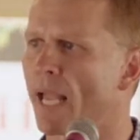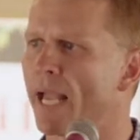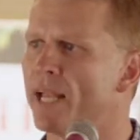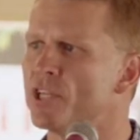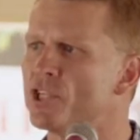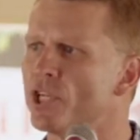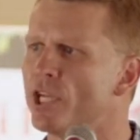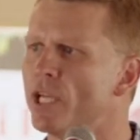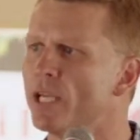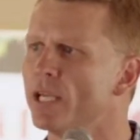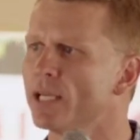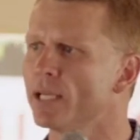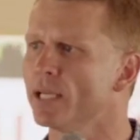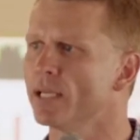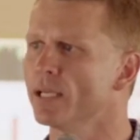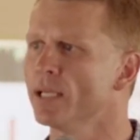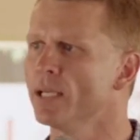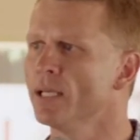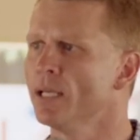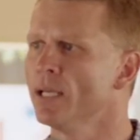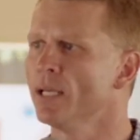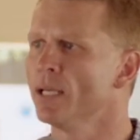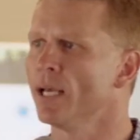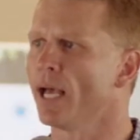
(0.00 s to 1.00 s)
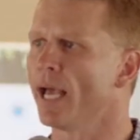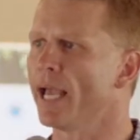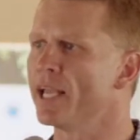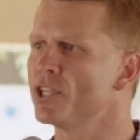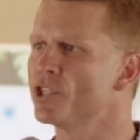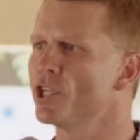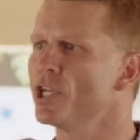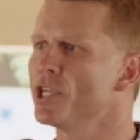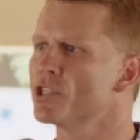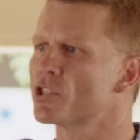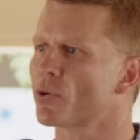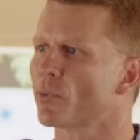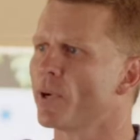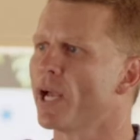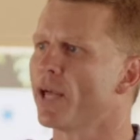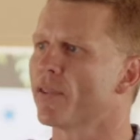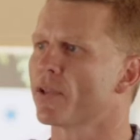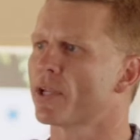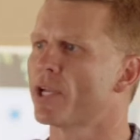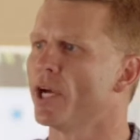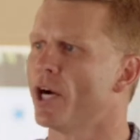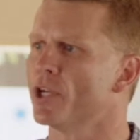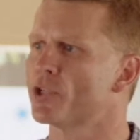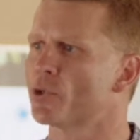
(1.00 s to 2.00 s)
AGs
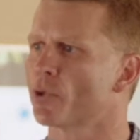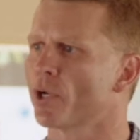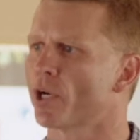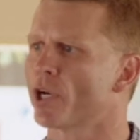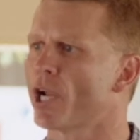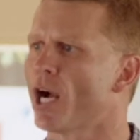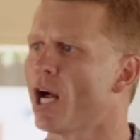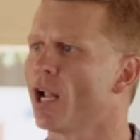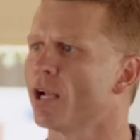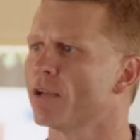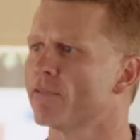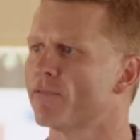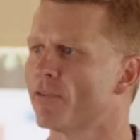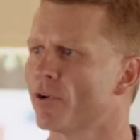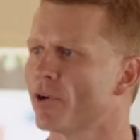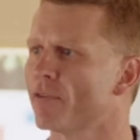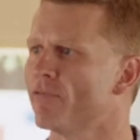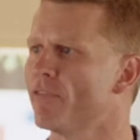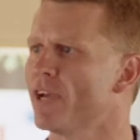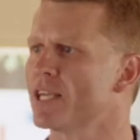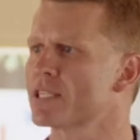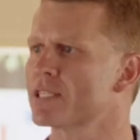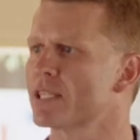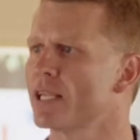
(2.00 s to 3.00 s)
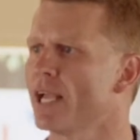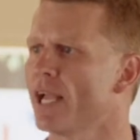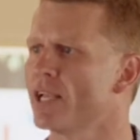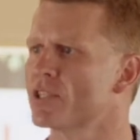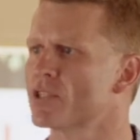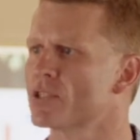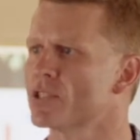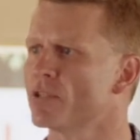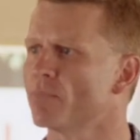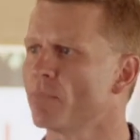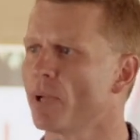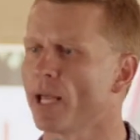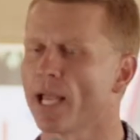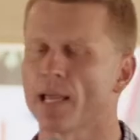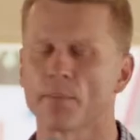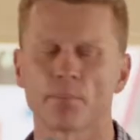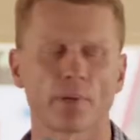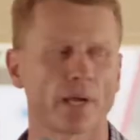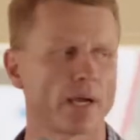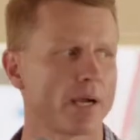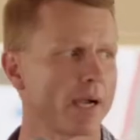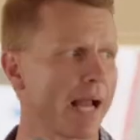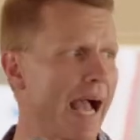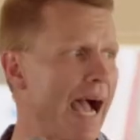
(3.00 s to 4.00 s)
around the country are calling for investigations of
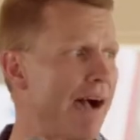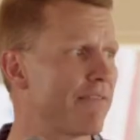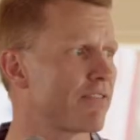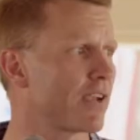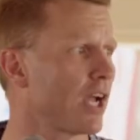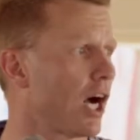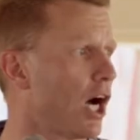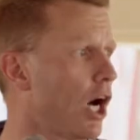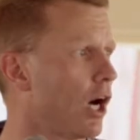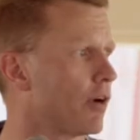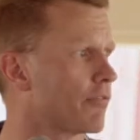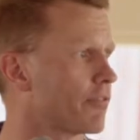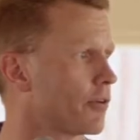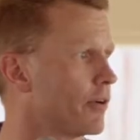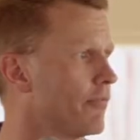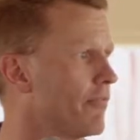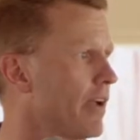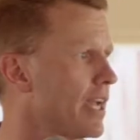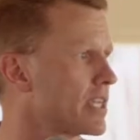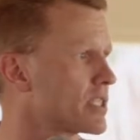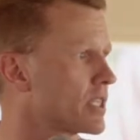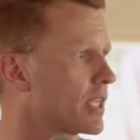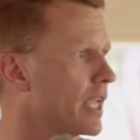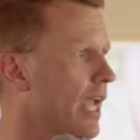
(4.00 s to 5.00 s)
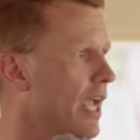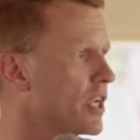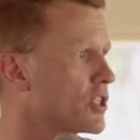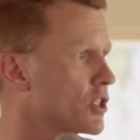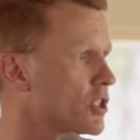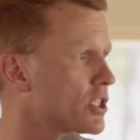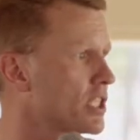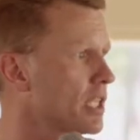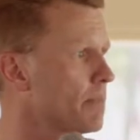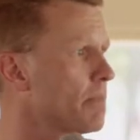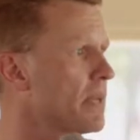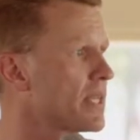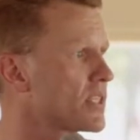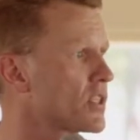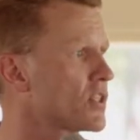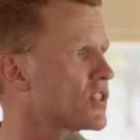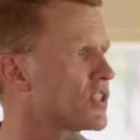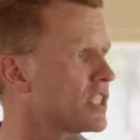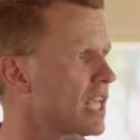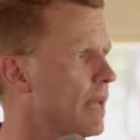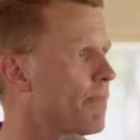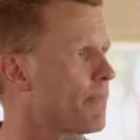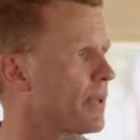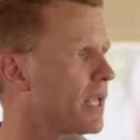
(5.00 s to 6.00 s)
Planned Parenthood. I've called for investigations in
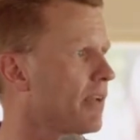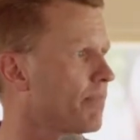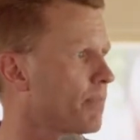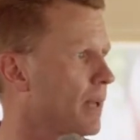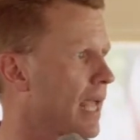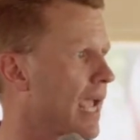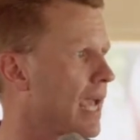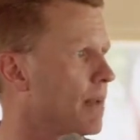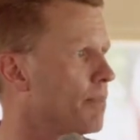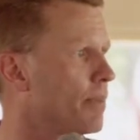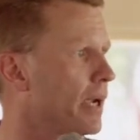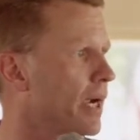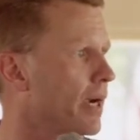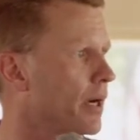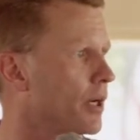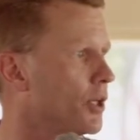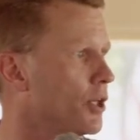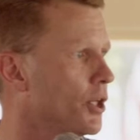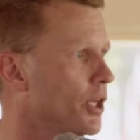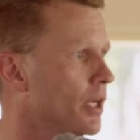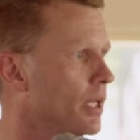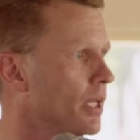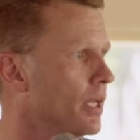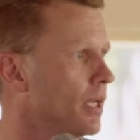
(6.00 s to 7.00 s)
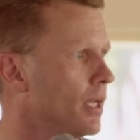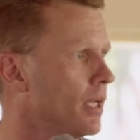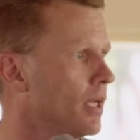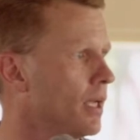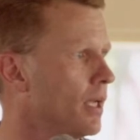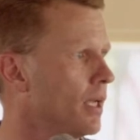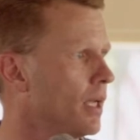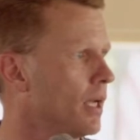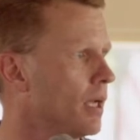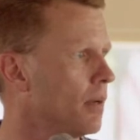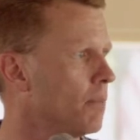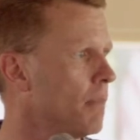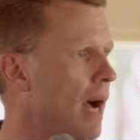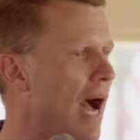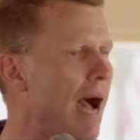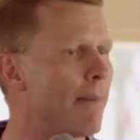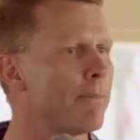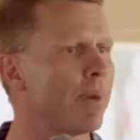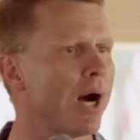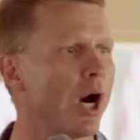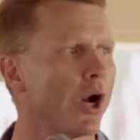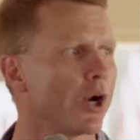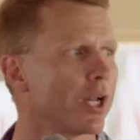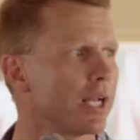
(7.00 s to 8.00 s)
Mississippi of Planned Parenthood.
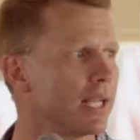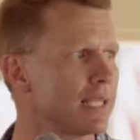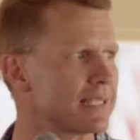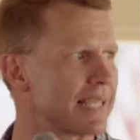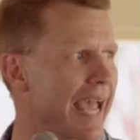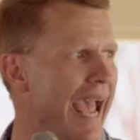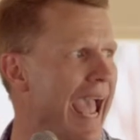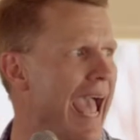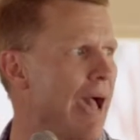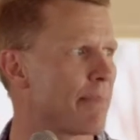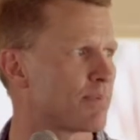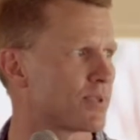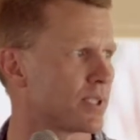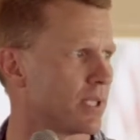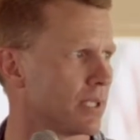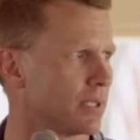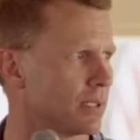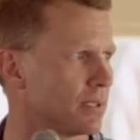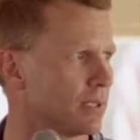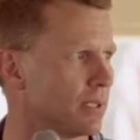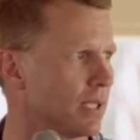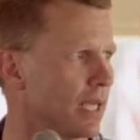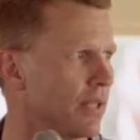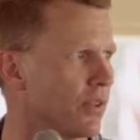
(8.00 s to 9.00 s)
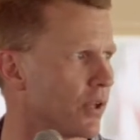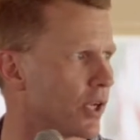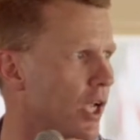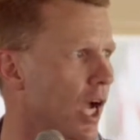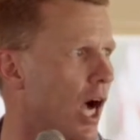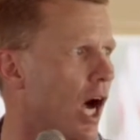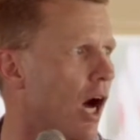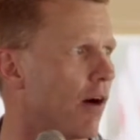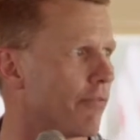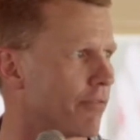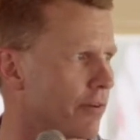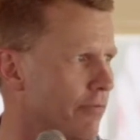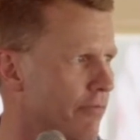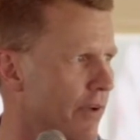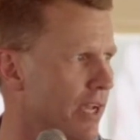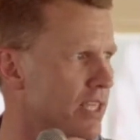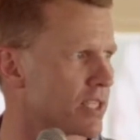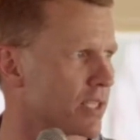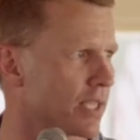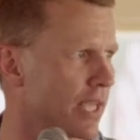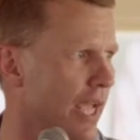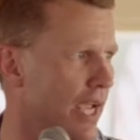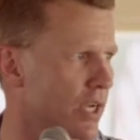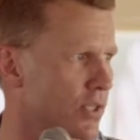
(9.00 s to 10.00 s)
My opponent is absent in the call for
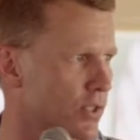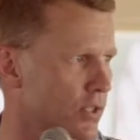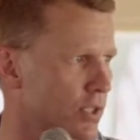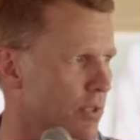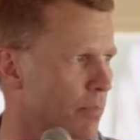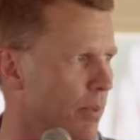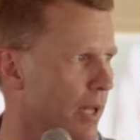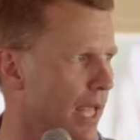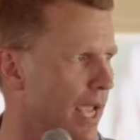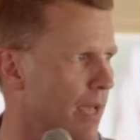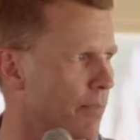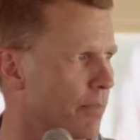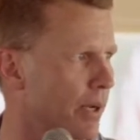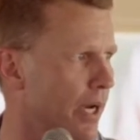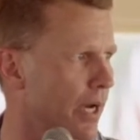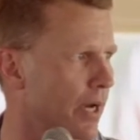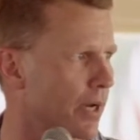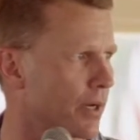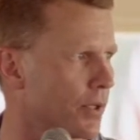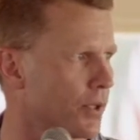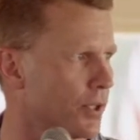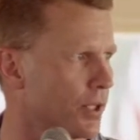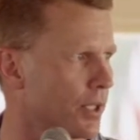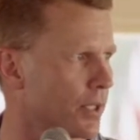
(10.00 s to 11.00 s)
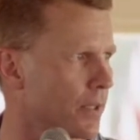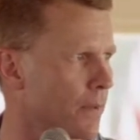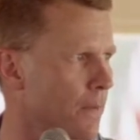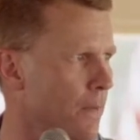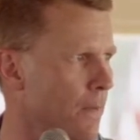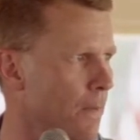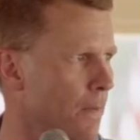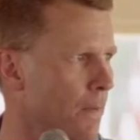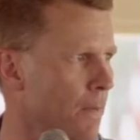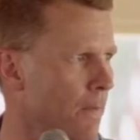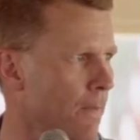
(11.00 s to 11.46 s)
investigations of Planned Parenthood.